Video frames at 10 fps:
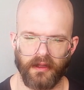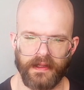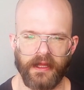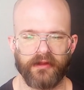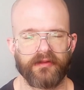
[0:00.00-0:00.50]
And
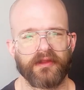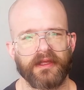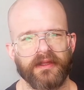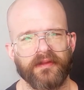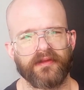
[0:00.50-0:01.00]
the other
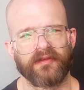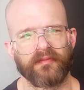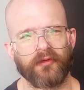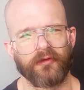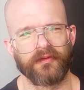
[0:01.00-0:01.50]
thing that's
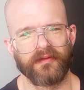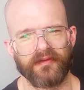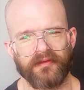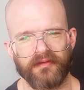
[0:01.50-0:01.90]
important to